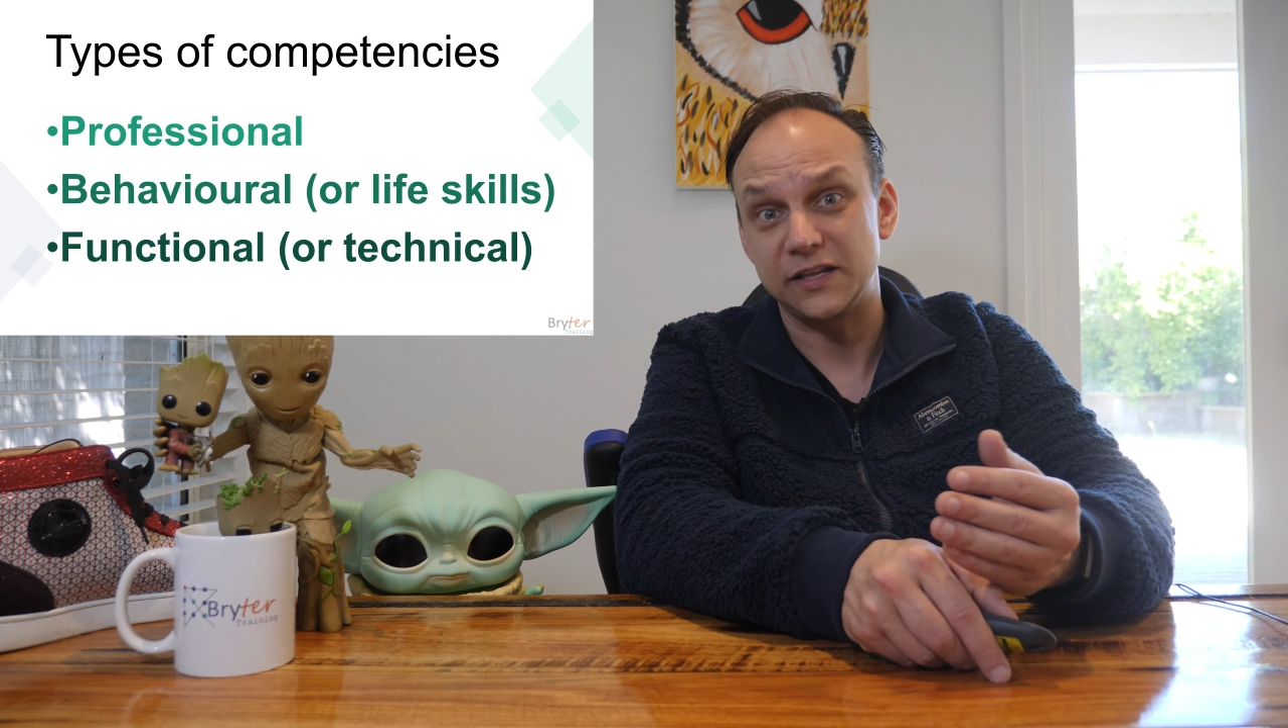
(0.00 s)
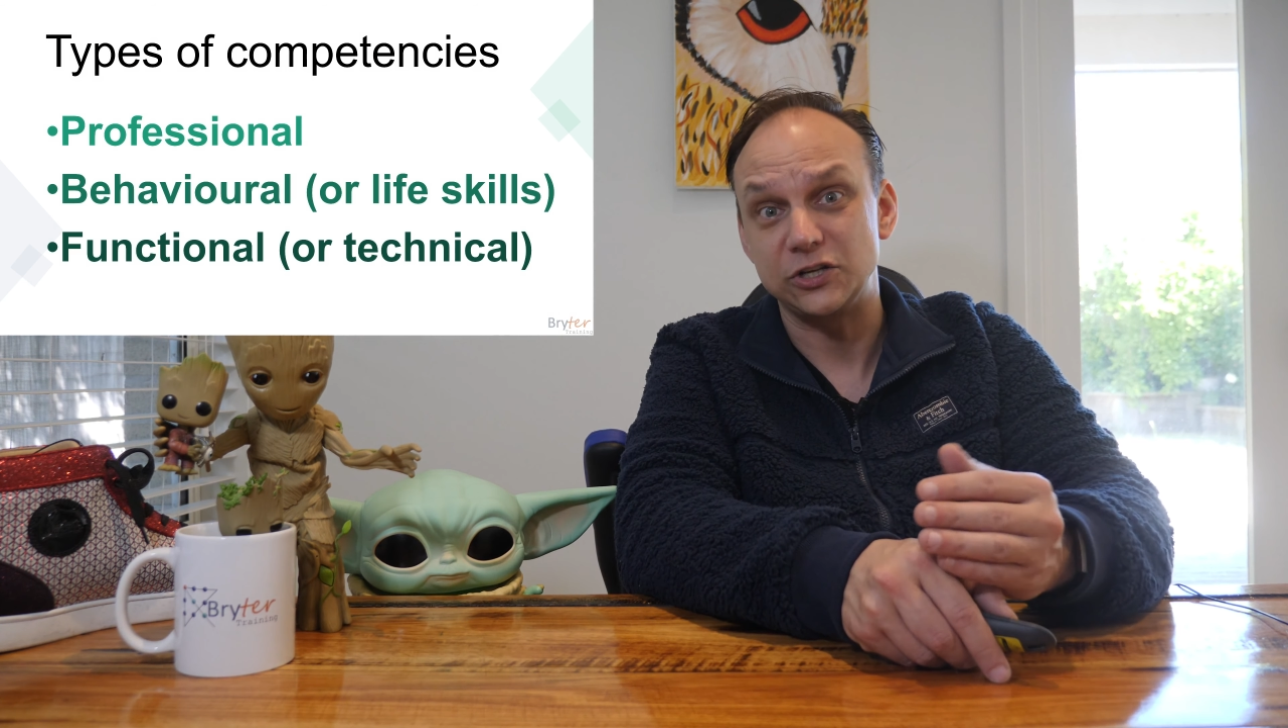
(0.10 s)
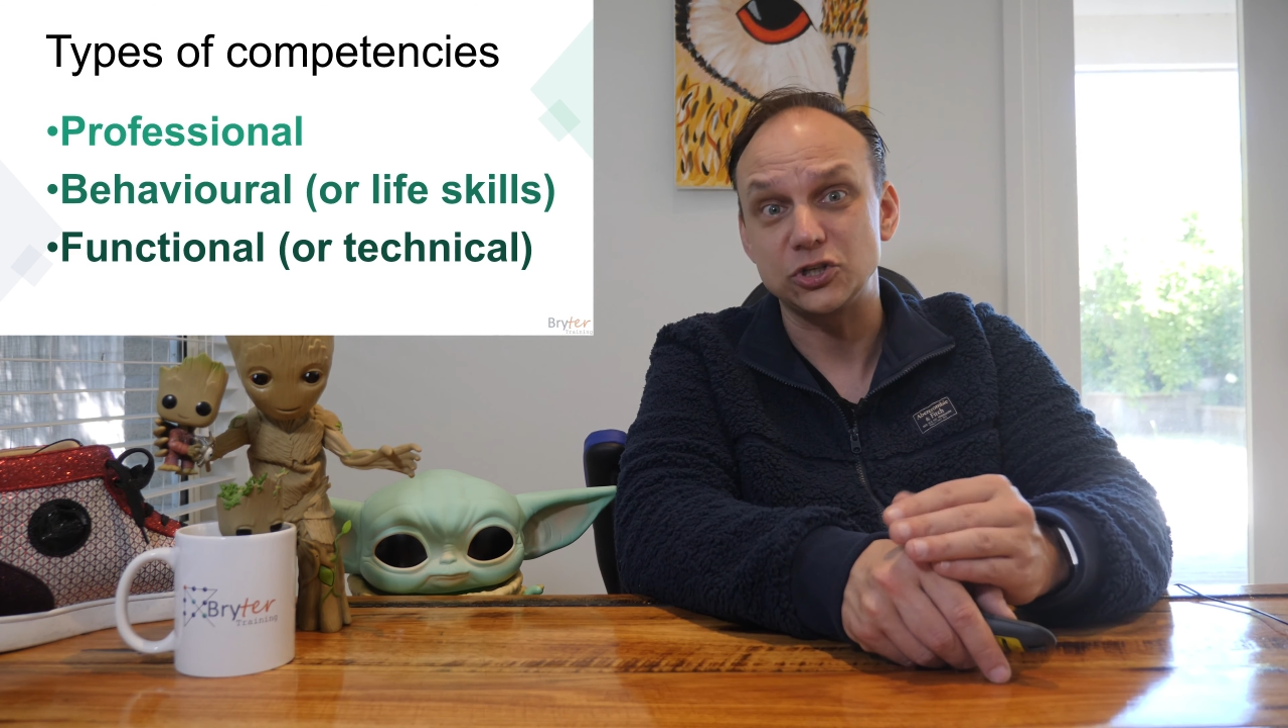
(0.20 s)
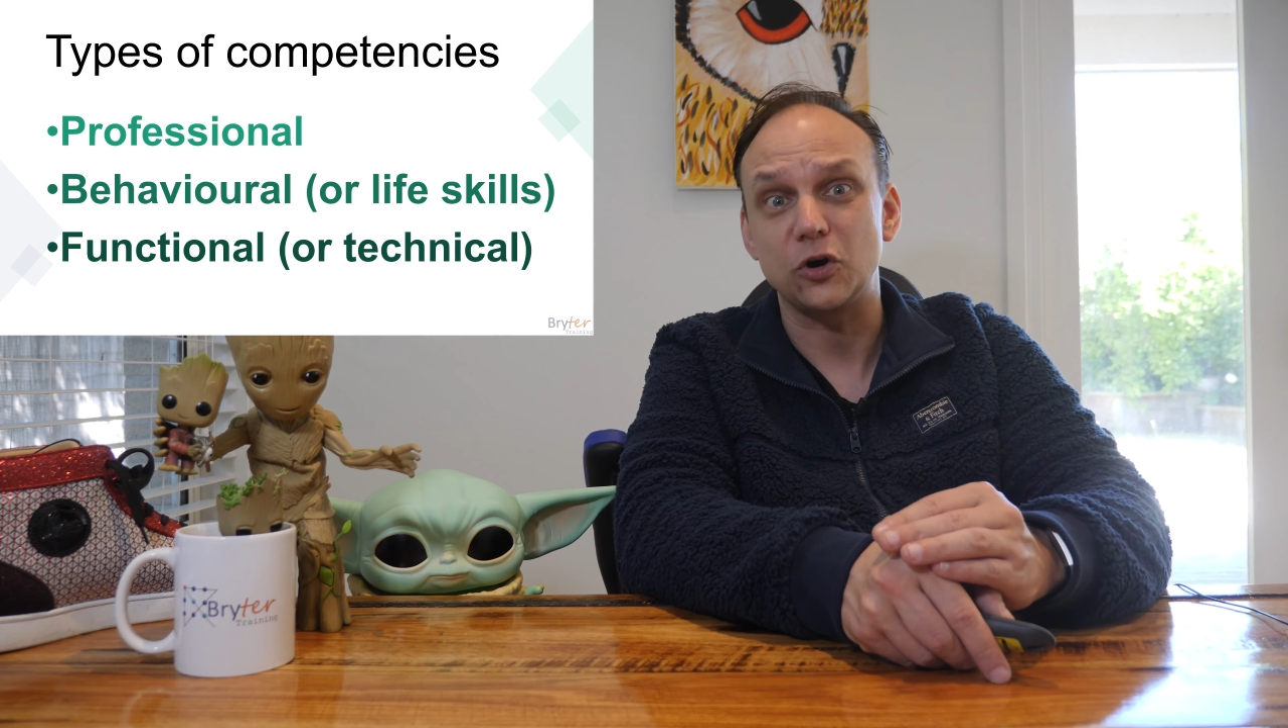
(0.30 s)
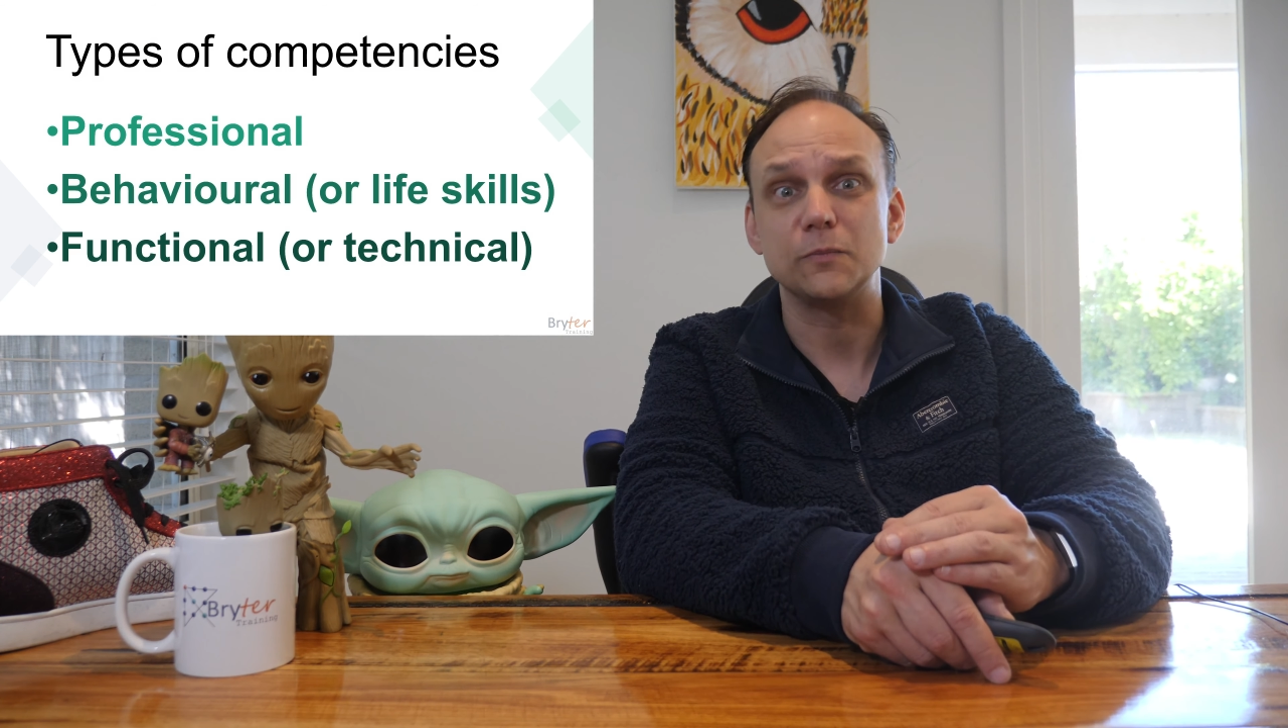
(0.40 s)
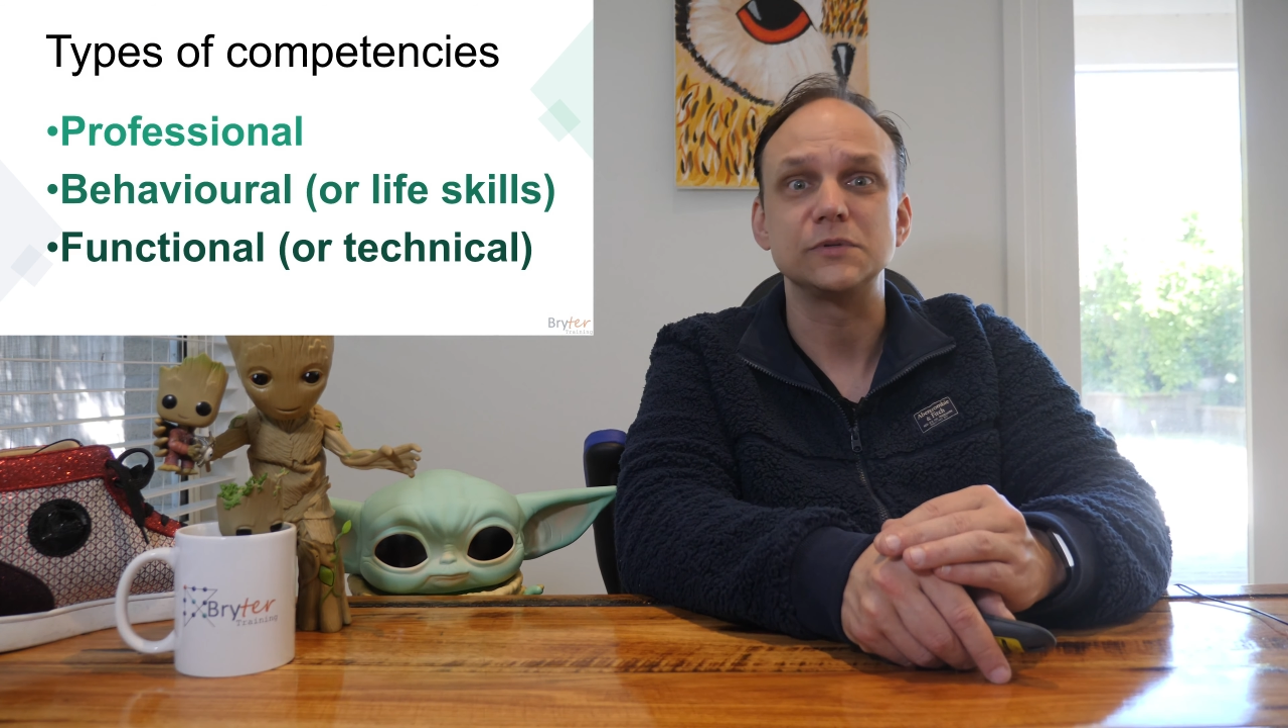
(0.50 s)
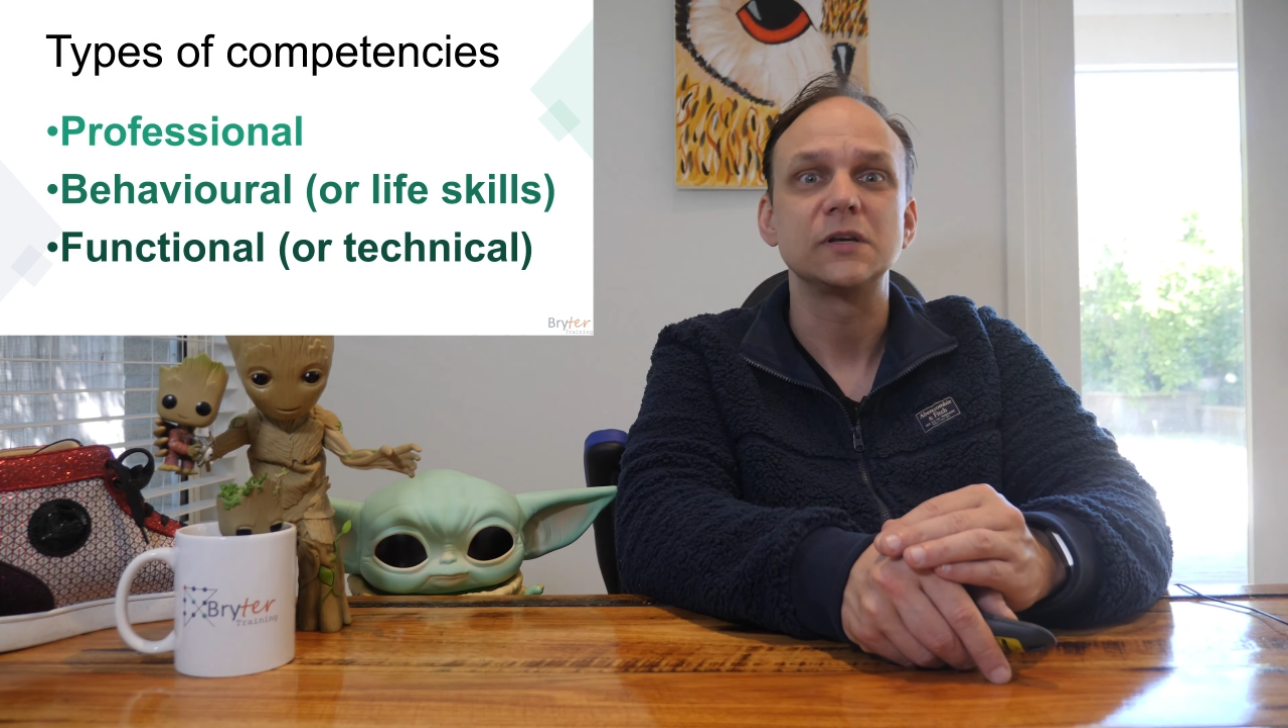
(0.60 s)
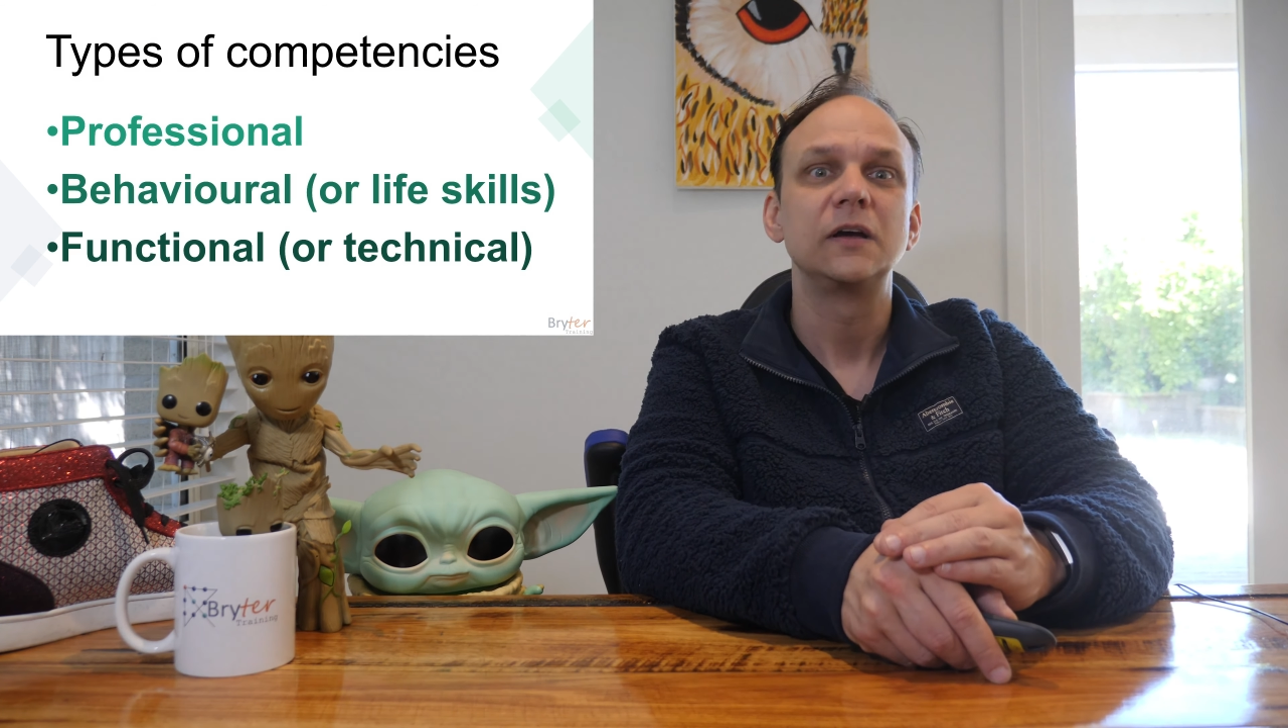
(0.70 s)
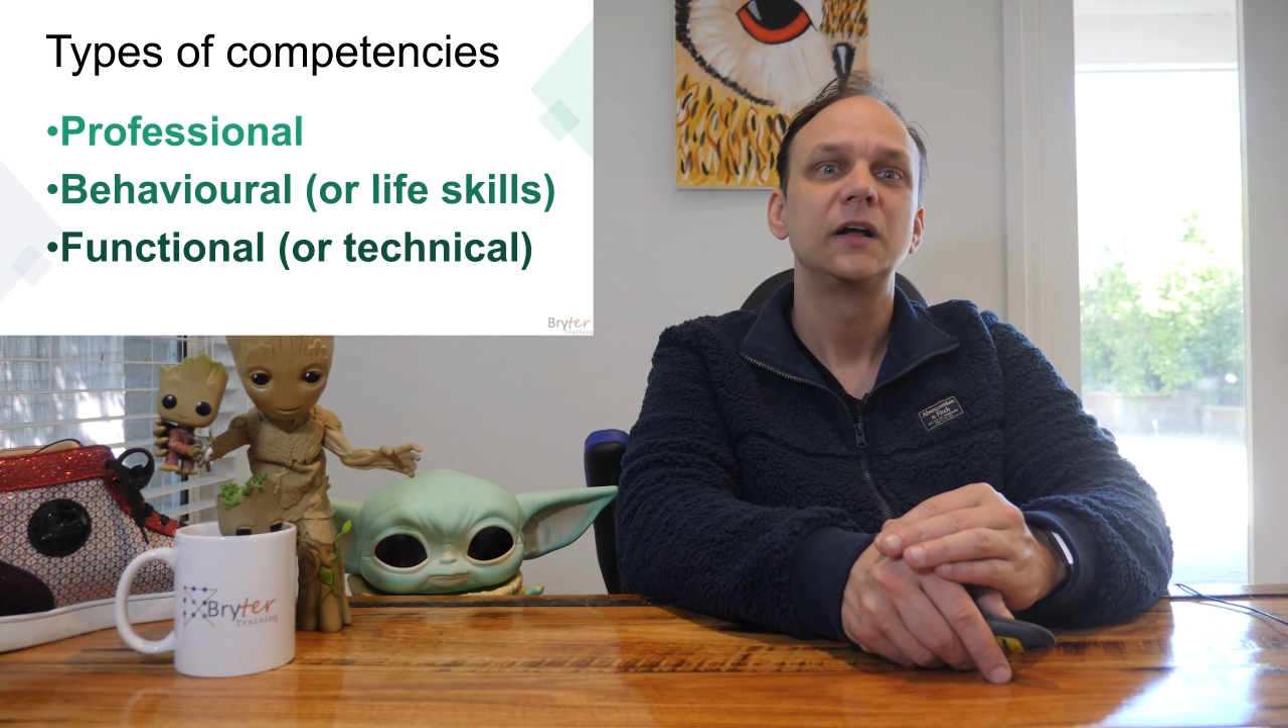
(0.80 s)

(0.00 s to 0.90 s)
their jobs.